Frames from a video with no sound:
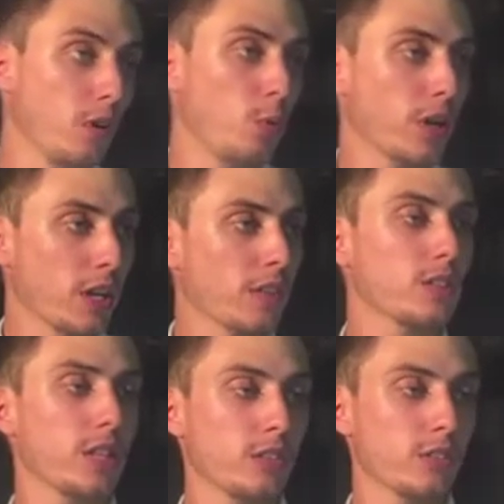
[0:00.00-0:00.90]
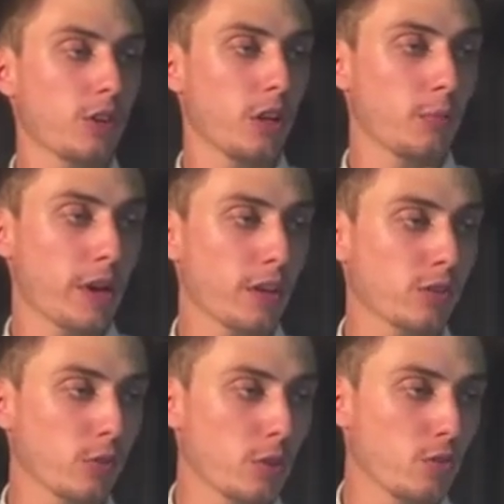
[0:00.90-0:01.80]
Working in the tens column now,
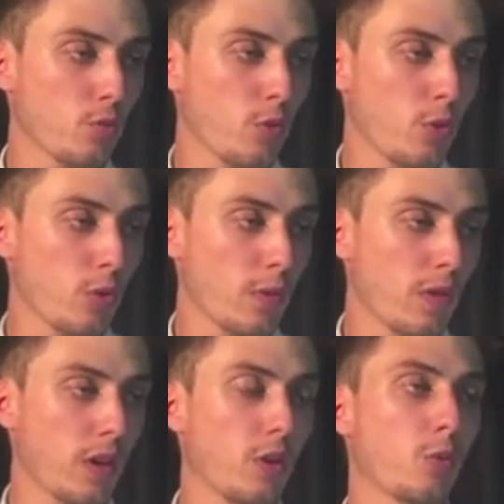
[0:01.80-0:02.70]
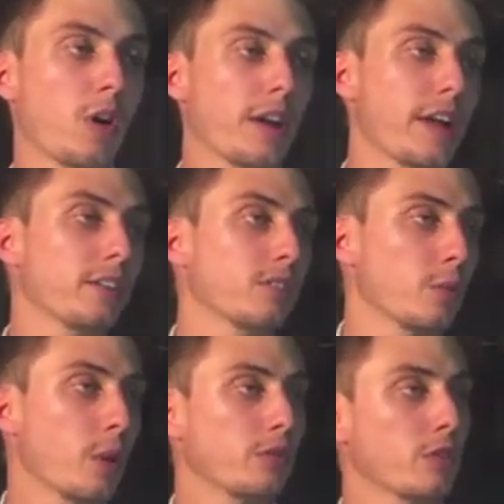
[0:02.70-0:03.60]
so we write our
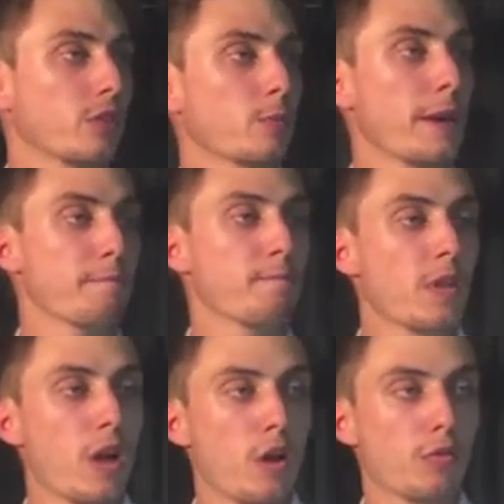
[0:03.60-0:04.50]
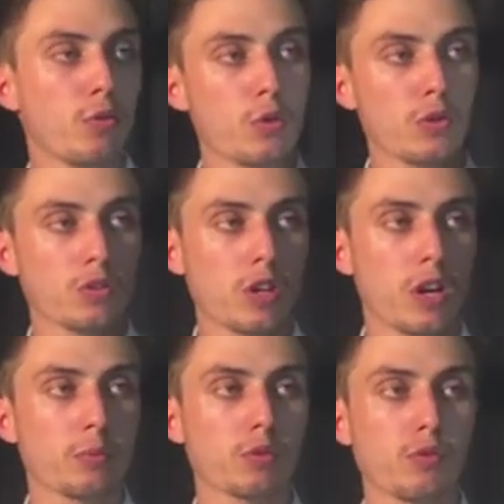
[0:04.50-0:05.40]
0, 4
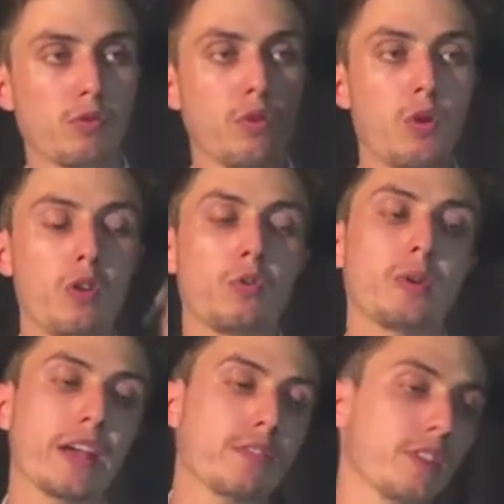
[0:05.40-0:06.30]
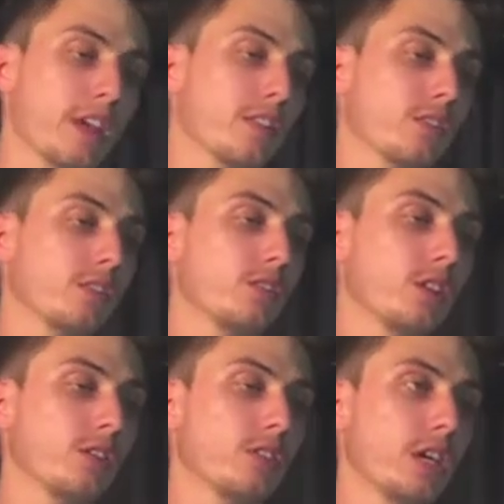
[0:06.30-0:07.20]
times 4, we have the answer
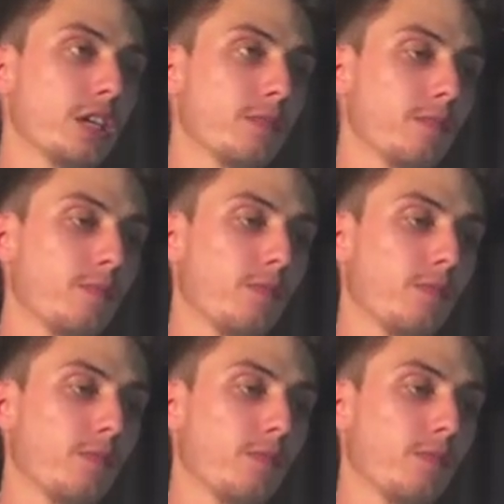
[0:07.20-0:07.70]
16,